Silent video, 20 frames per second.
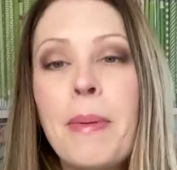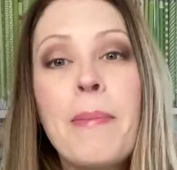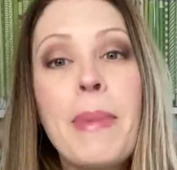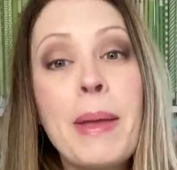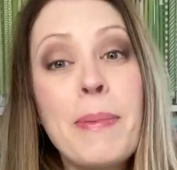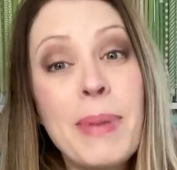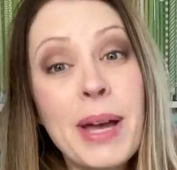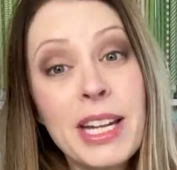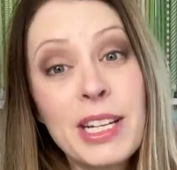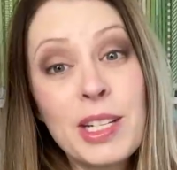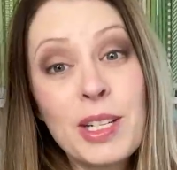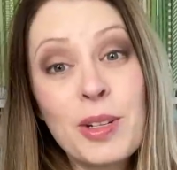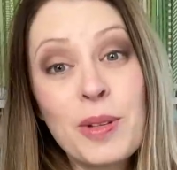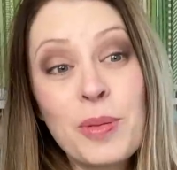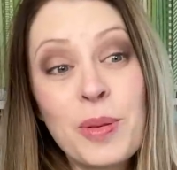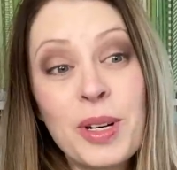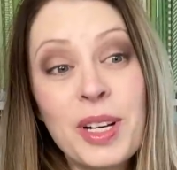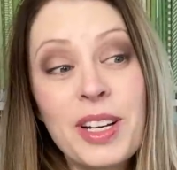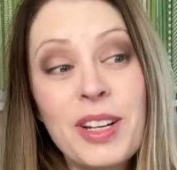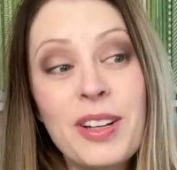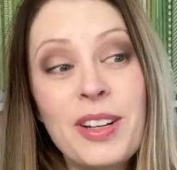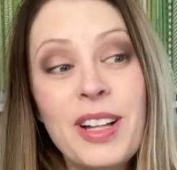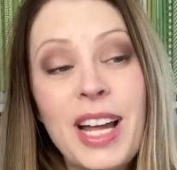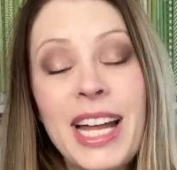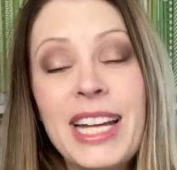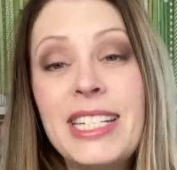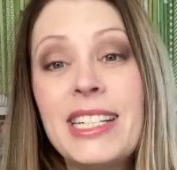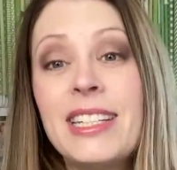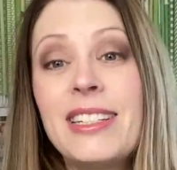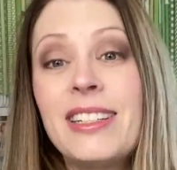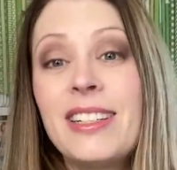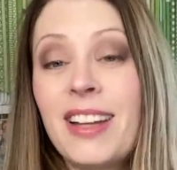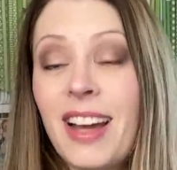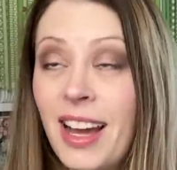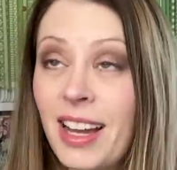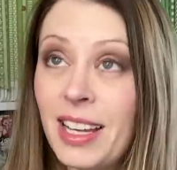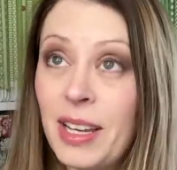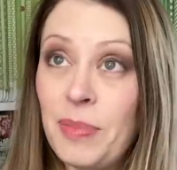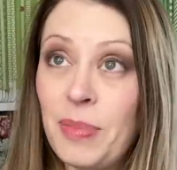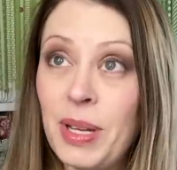my button tutorial, I did
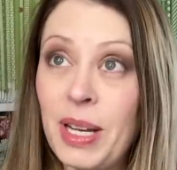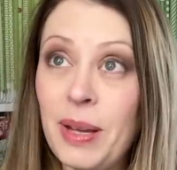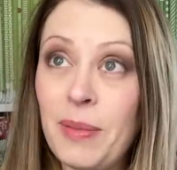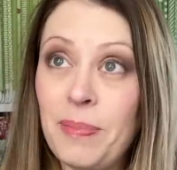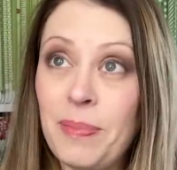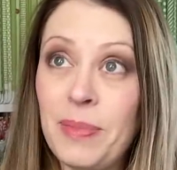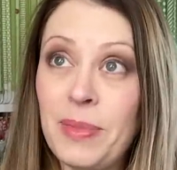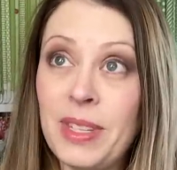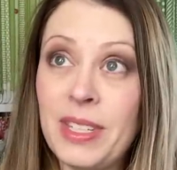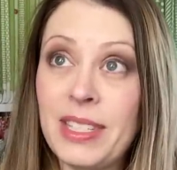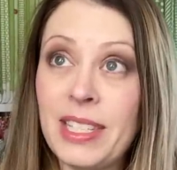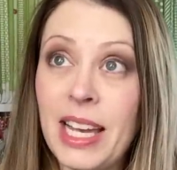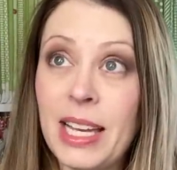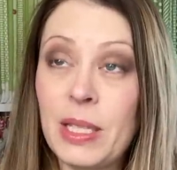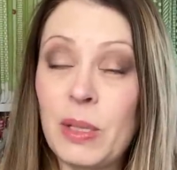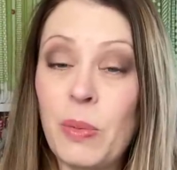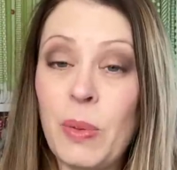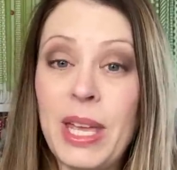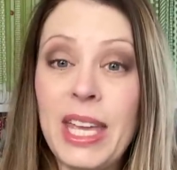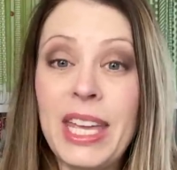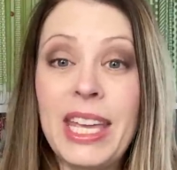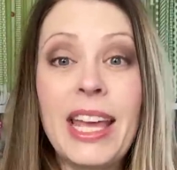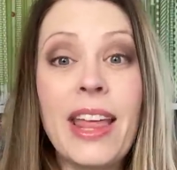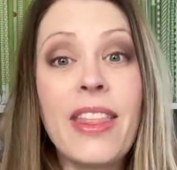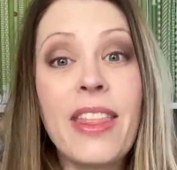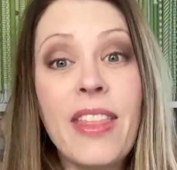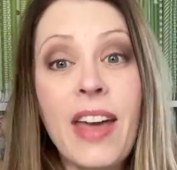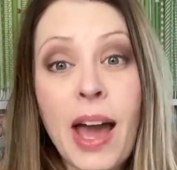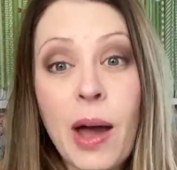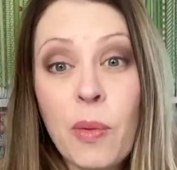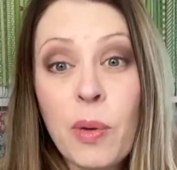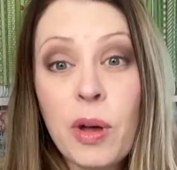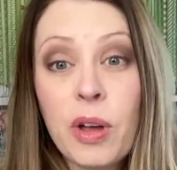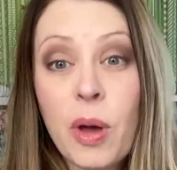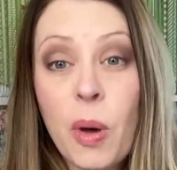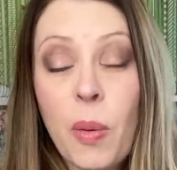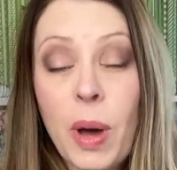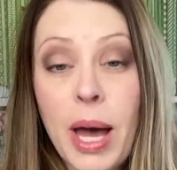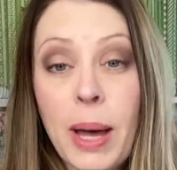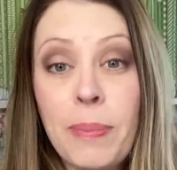not get put up this last week. That will
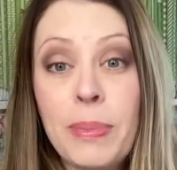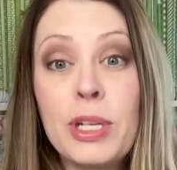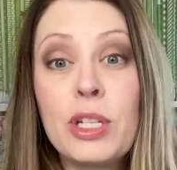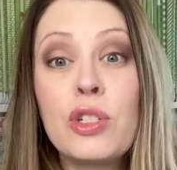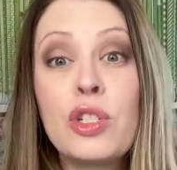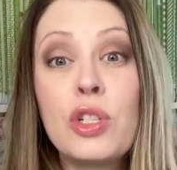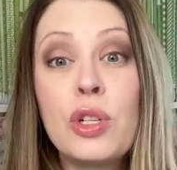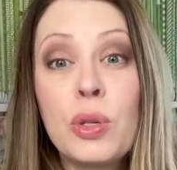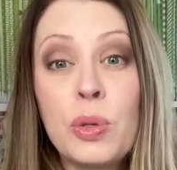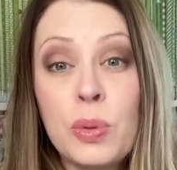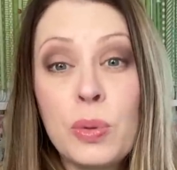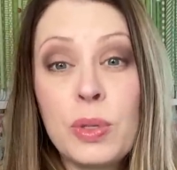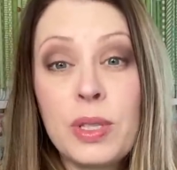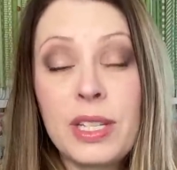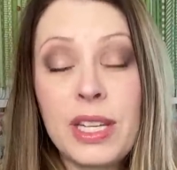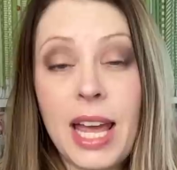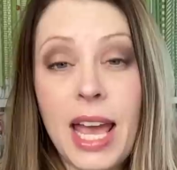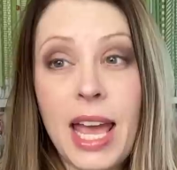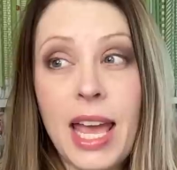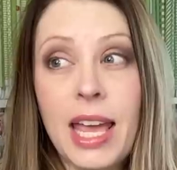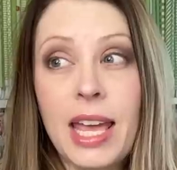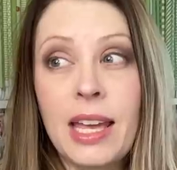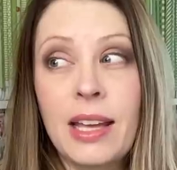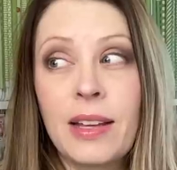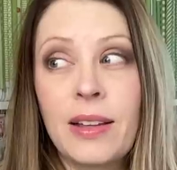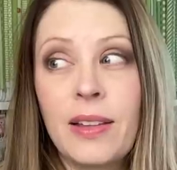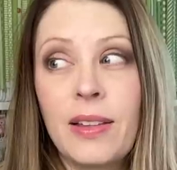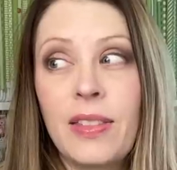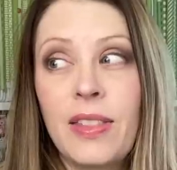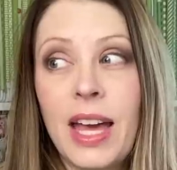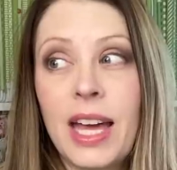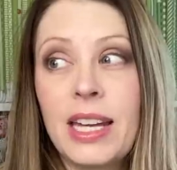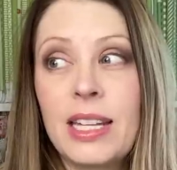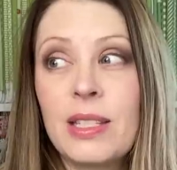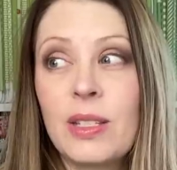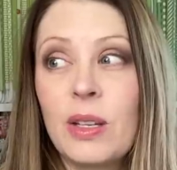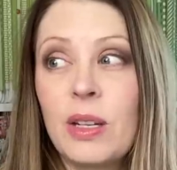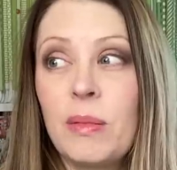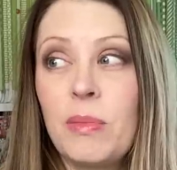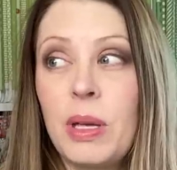go up Tuesday. That
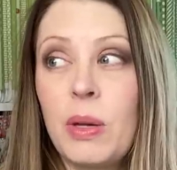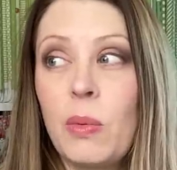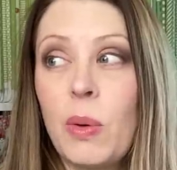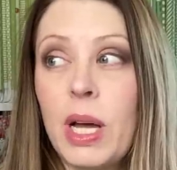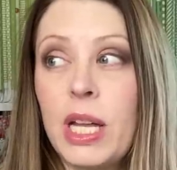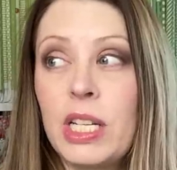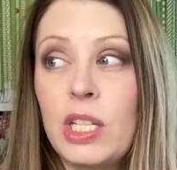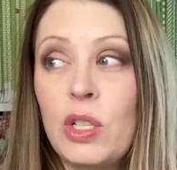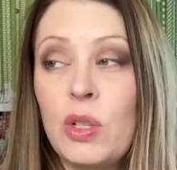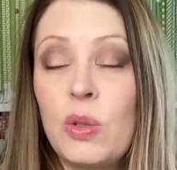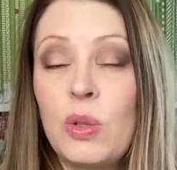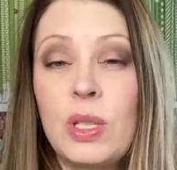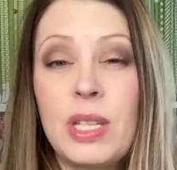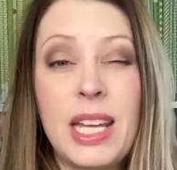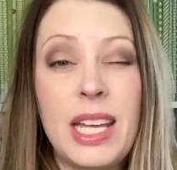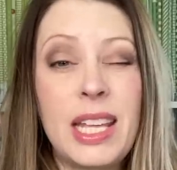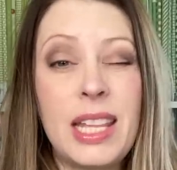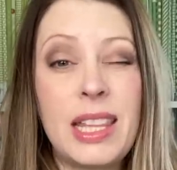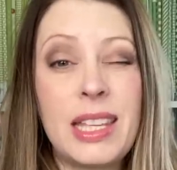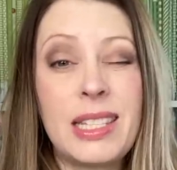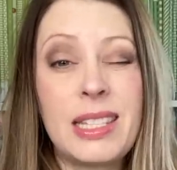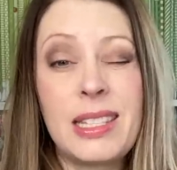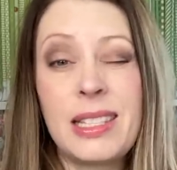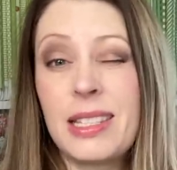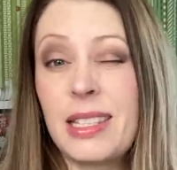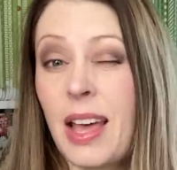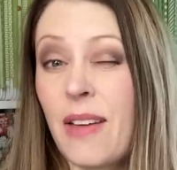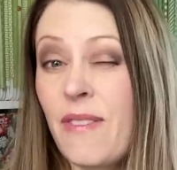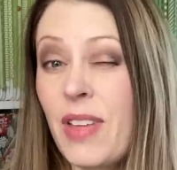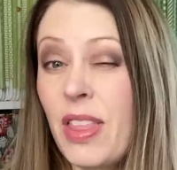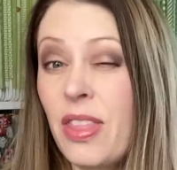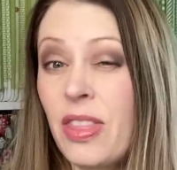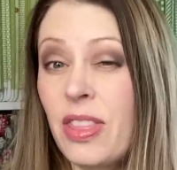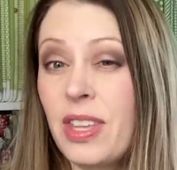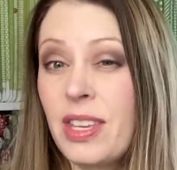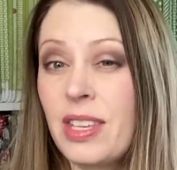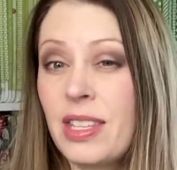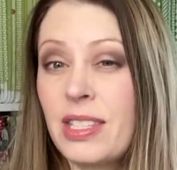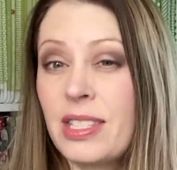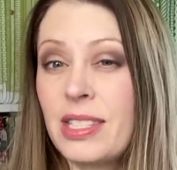is going to be what, Tuesday the
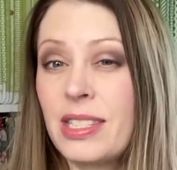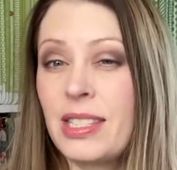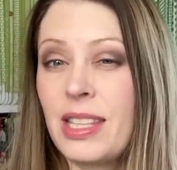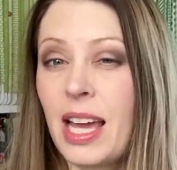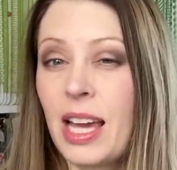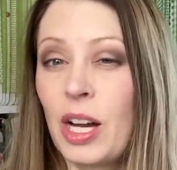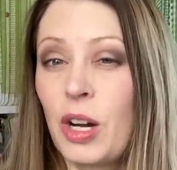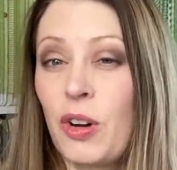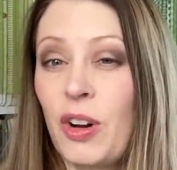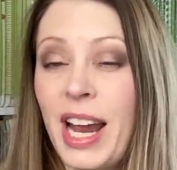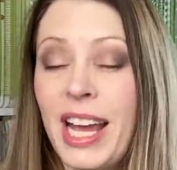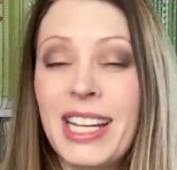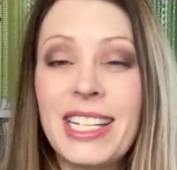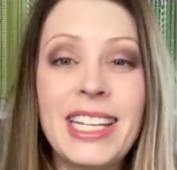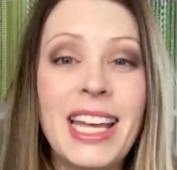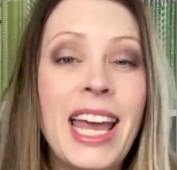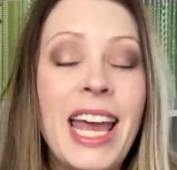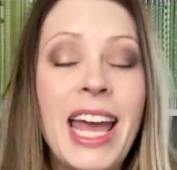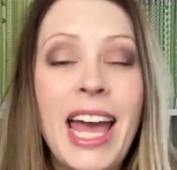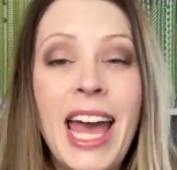7th? Is that correct?